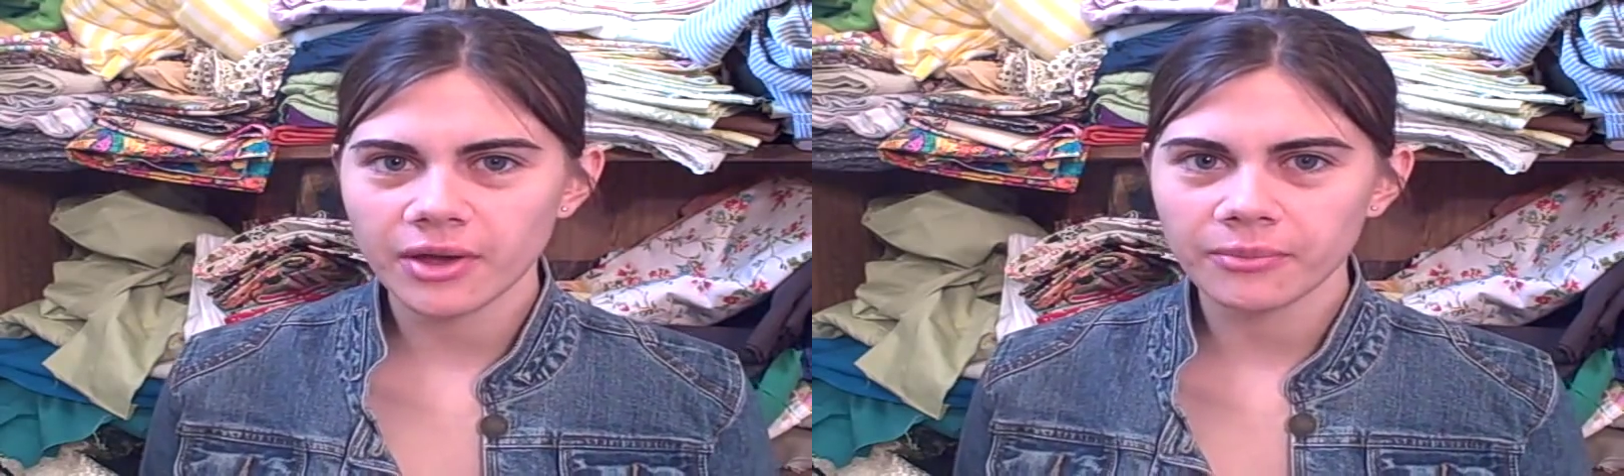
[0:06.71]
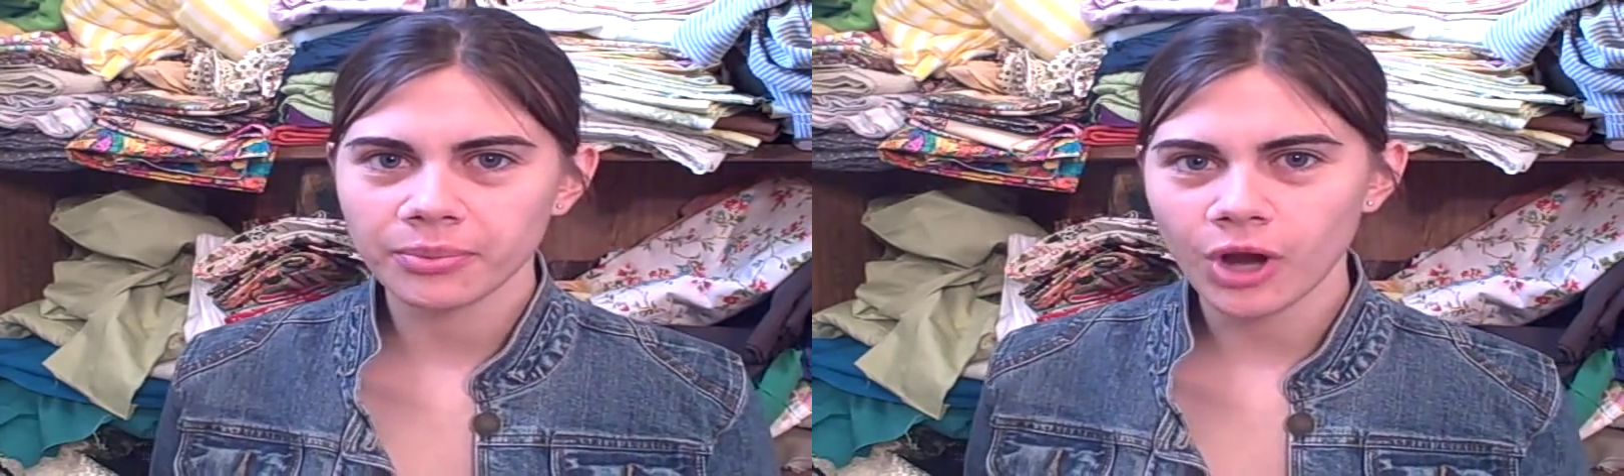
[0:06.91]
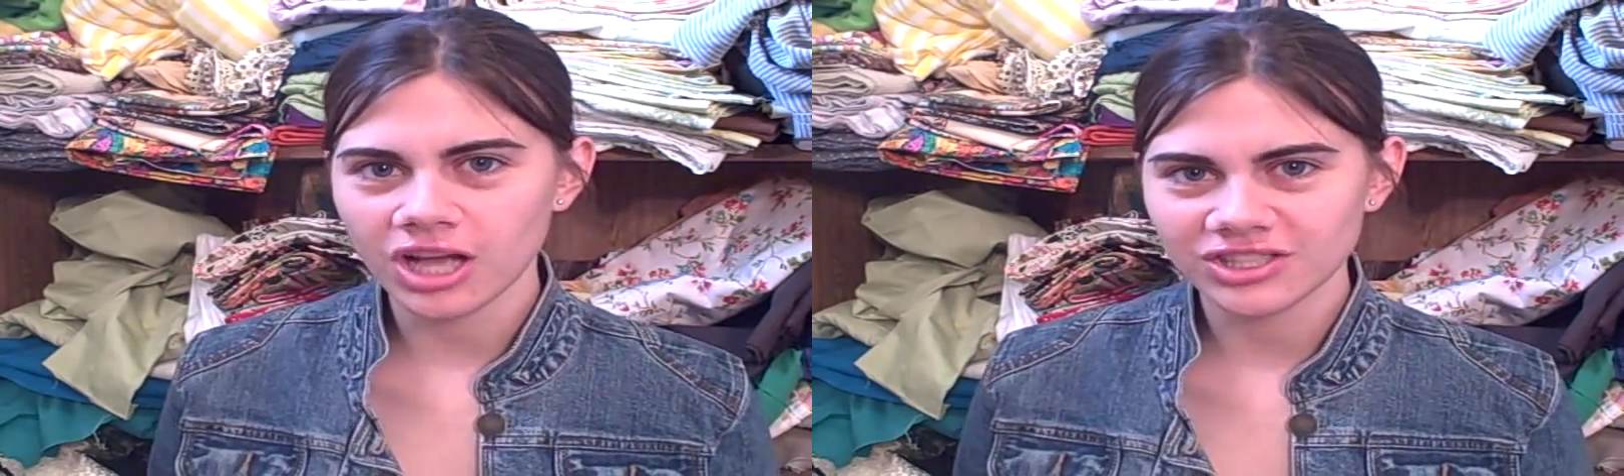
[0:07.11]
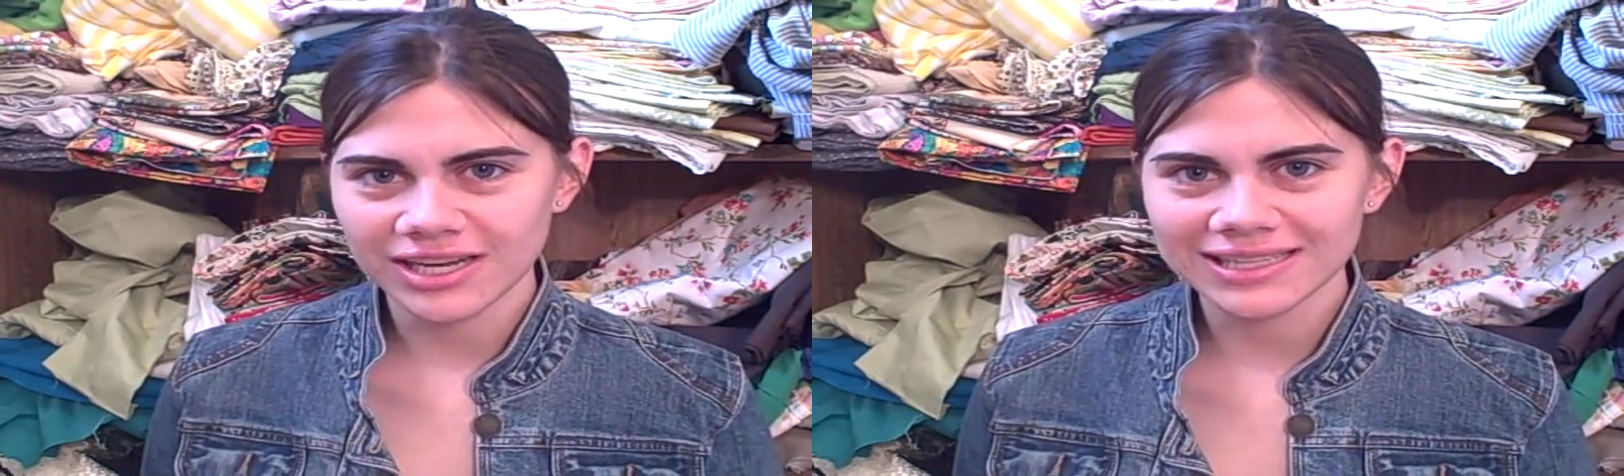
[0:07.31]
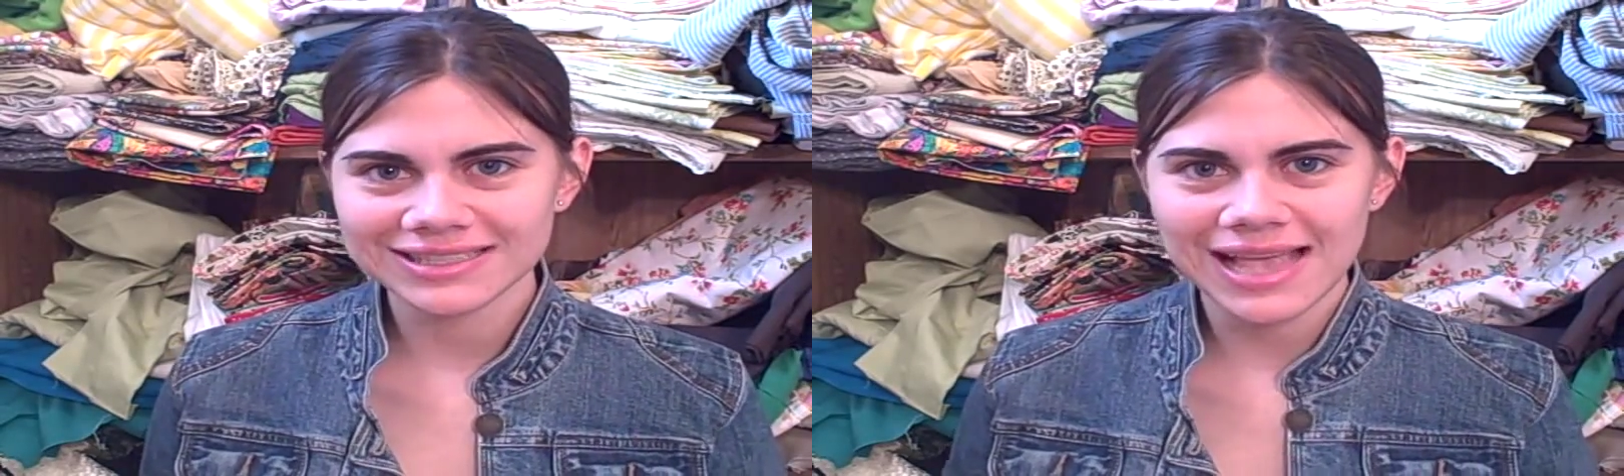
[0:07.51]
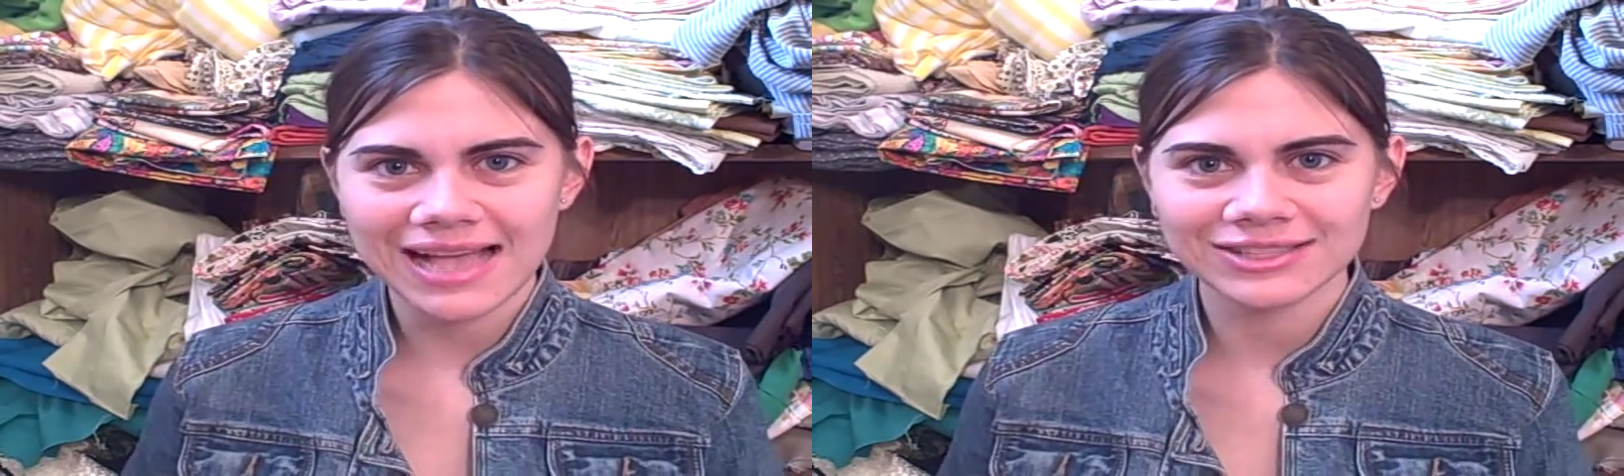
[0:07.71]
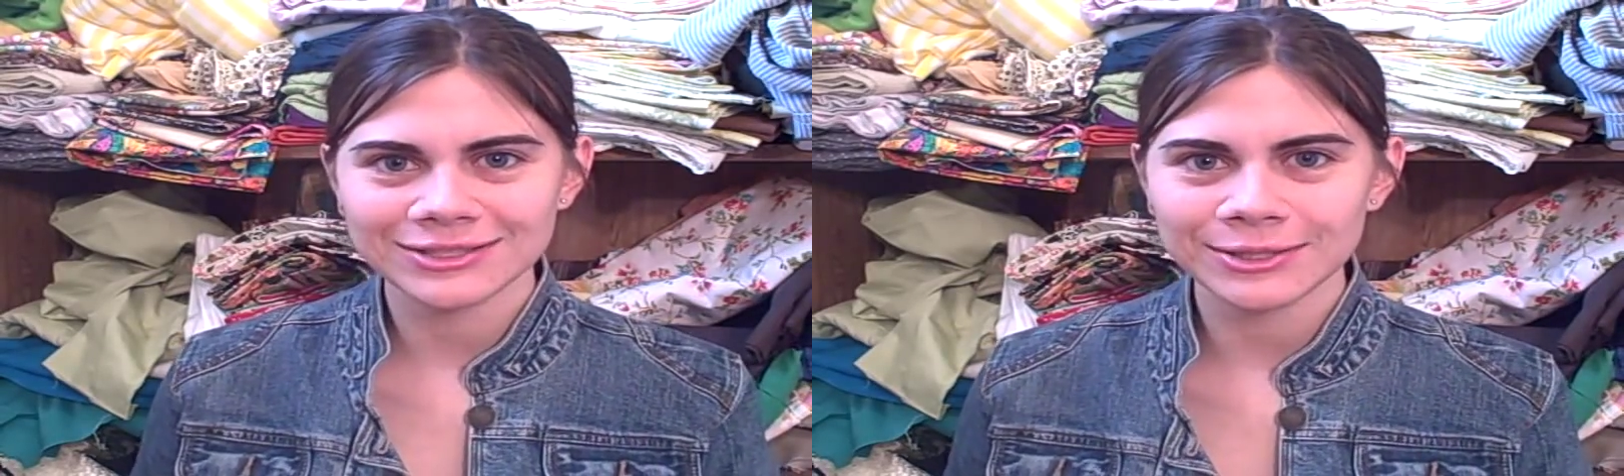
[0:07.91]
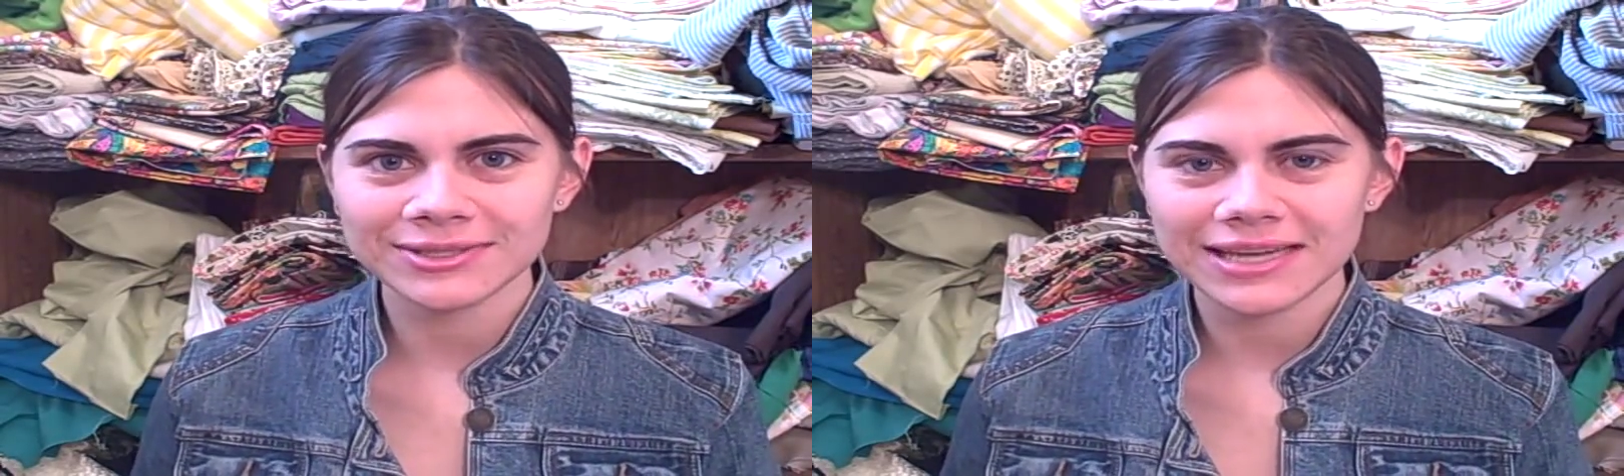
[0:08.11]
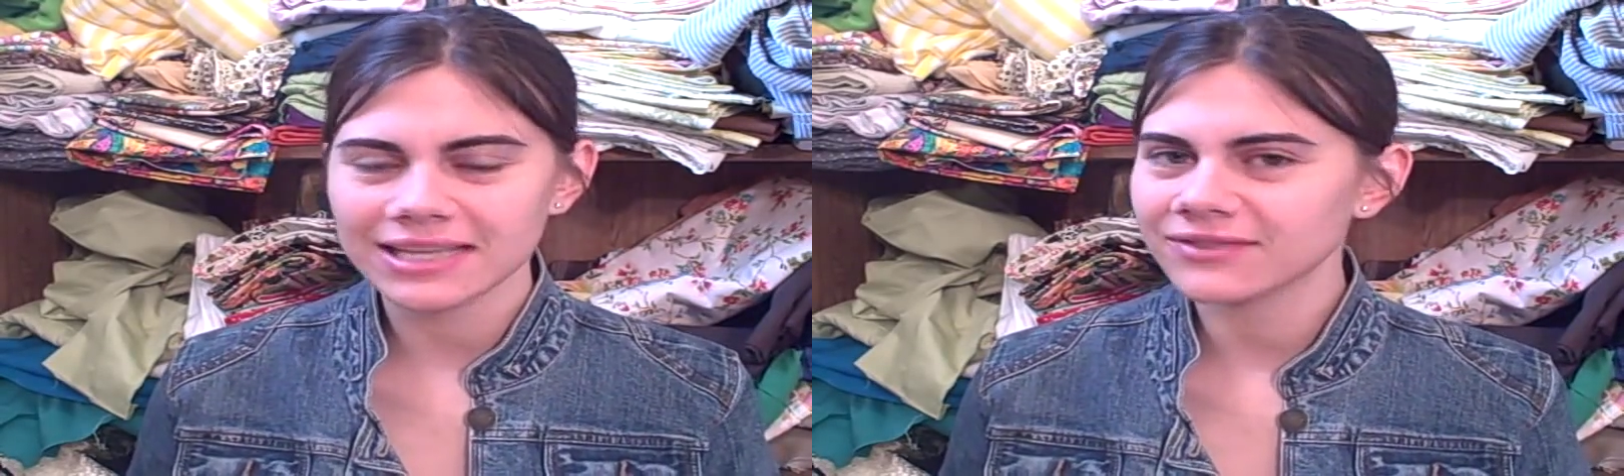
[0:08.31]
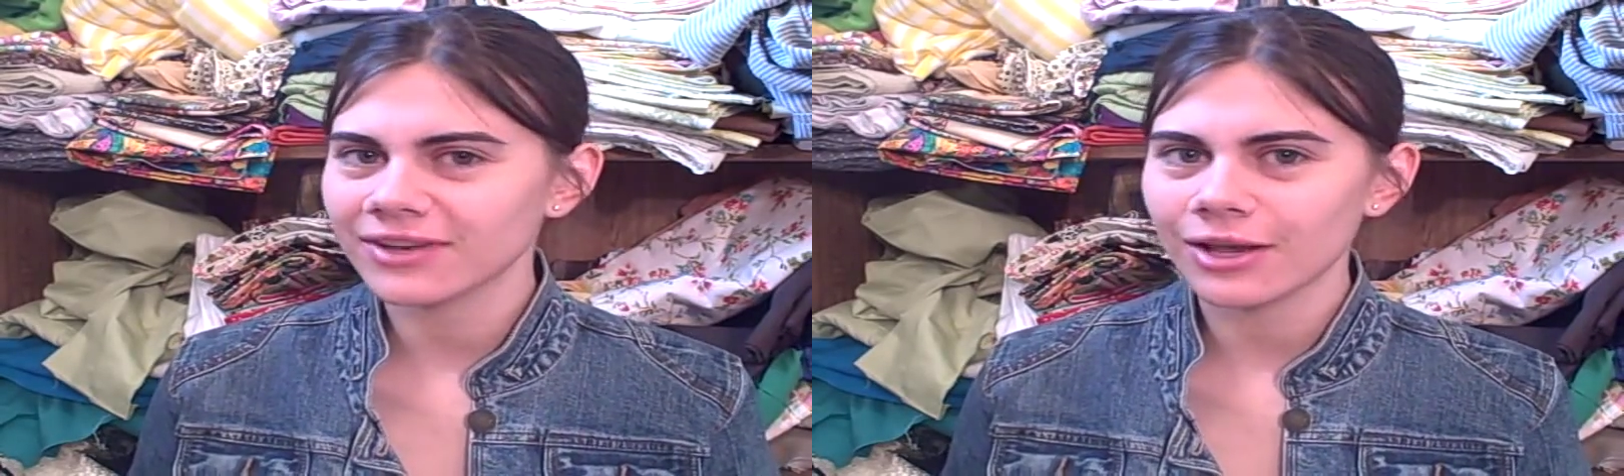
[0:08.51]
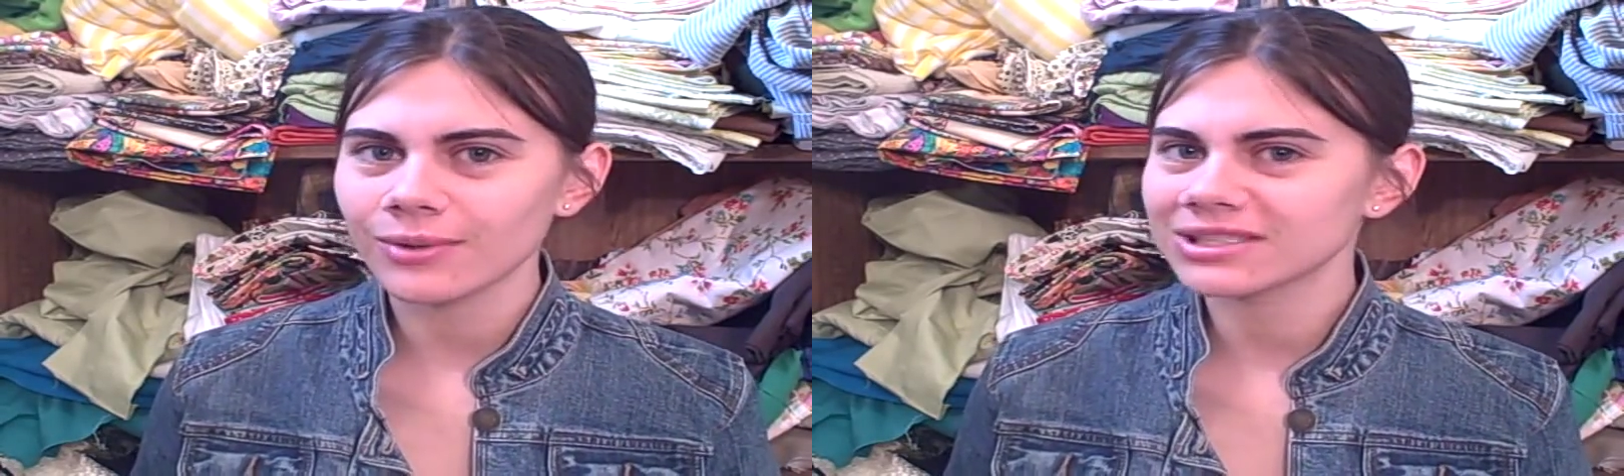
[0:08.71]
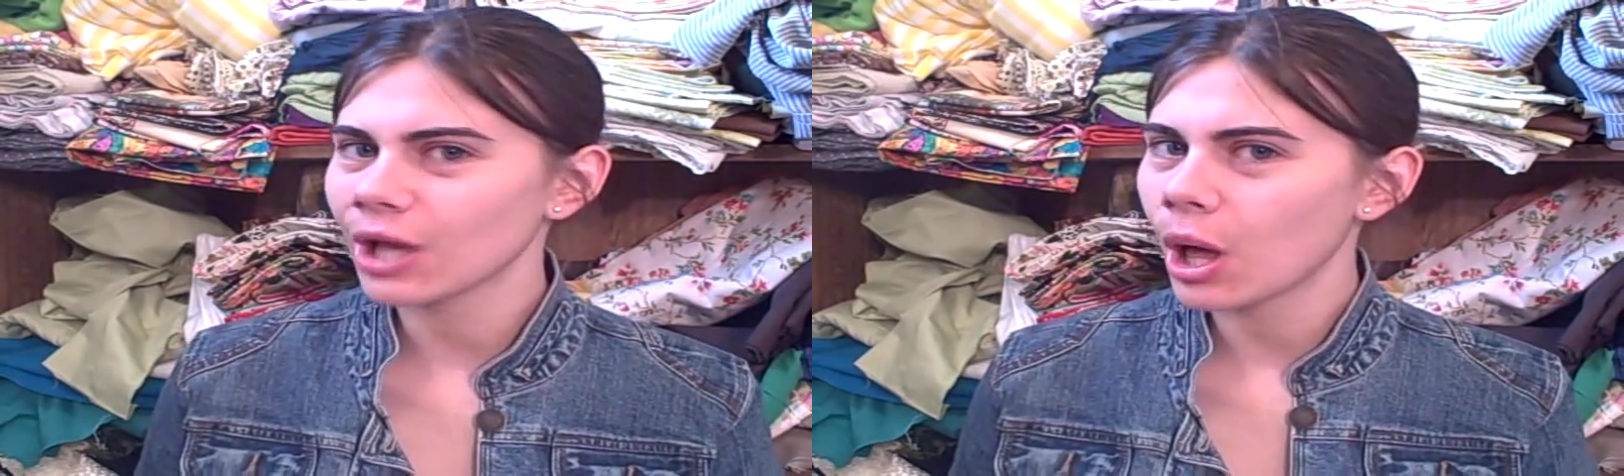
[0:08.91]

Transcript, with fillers: of projects and so today's video is